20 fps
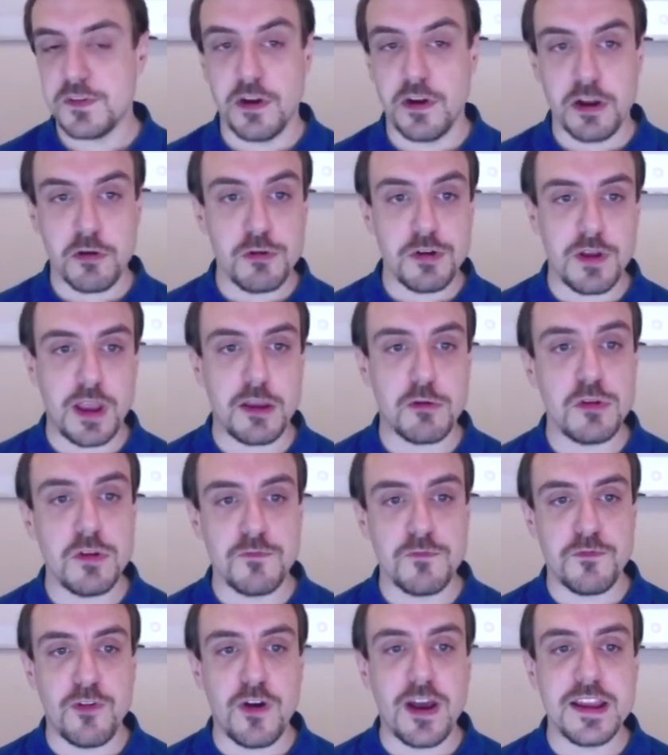So I
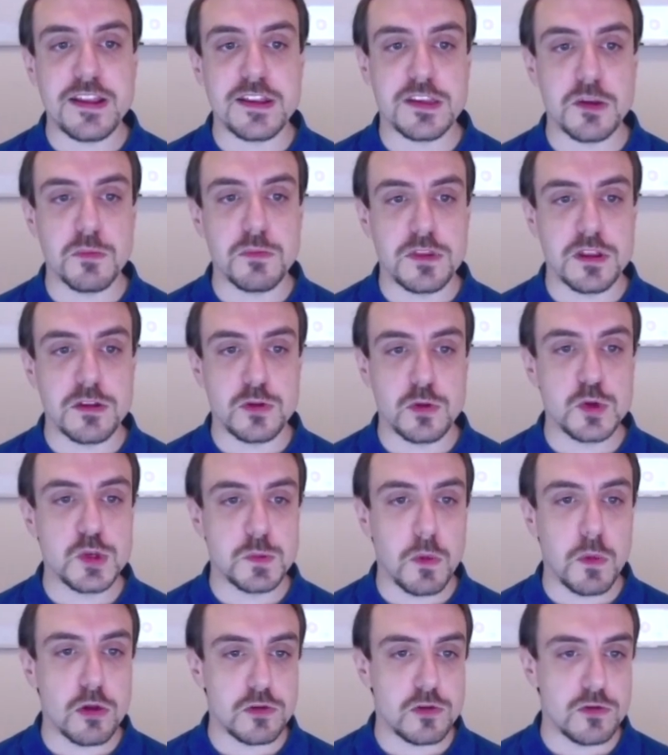couldn't find something
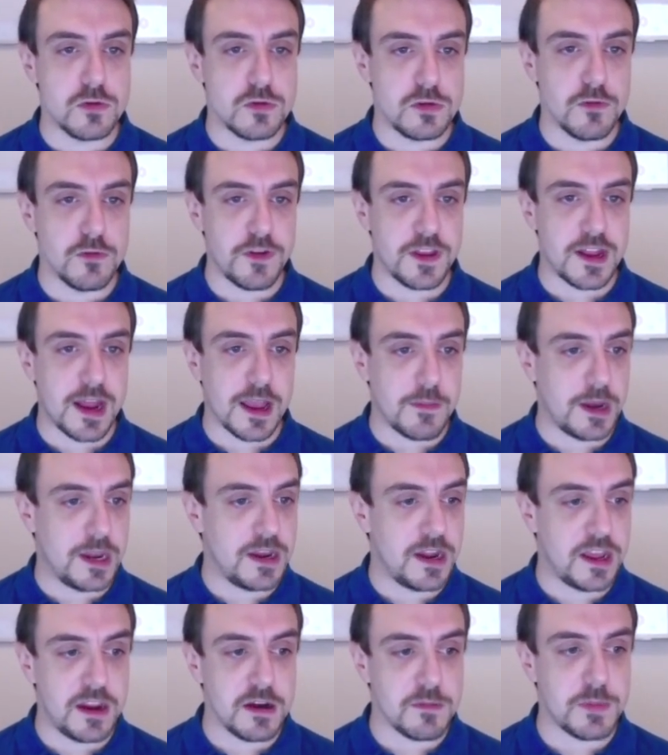too small to fit
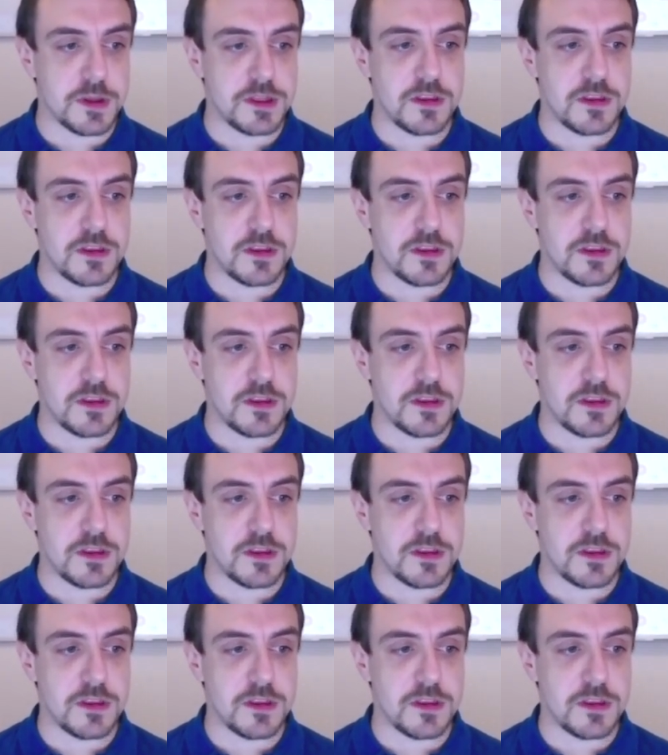in here,